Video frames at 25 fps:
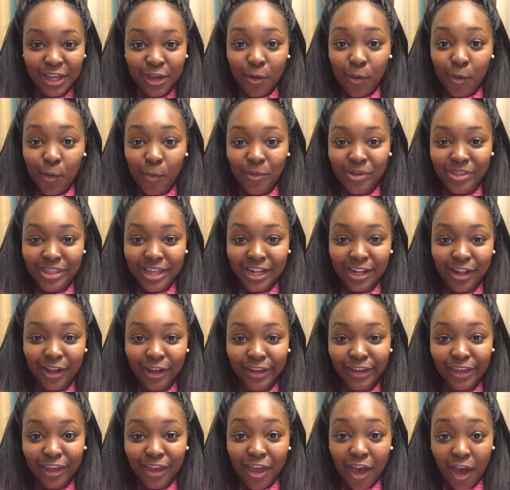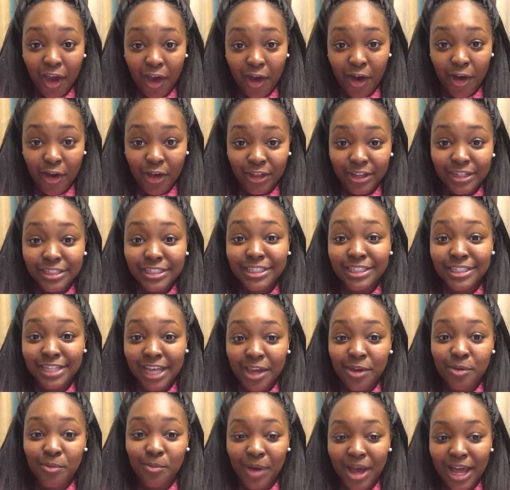Or when they're like, ah, oh,
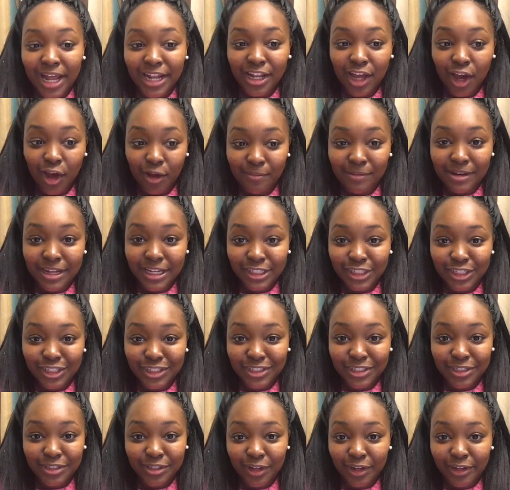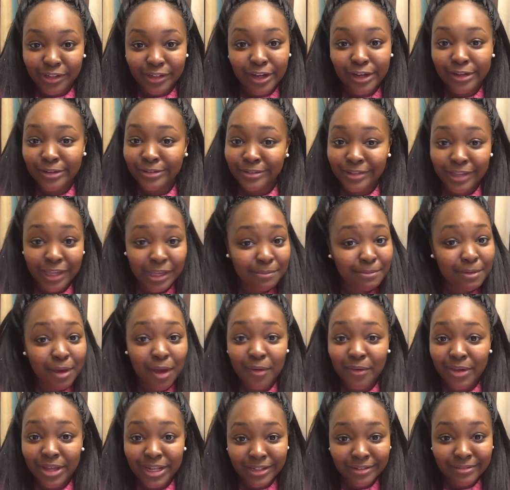say when. I'm literally still like, no, keep
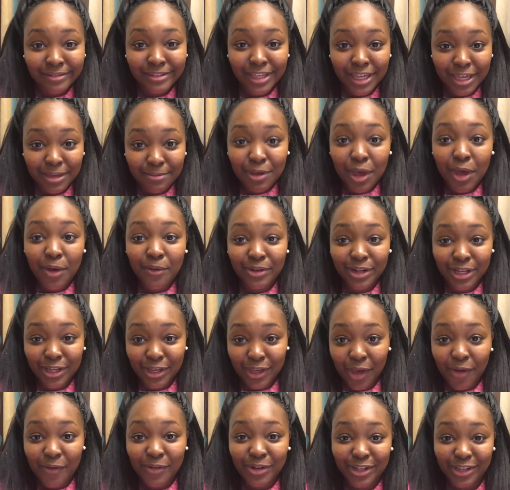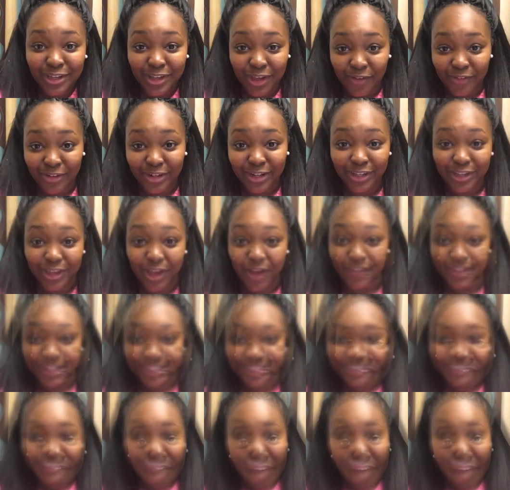going. Keep going and going and going and going.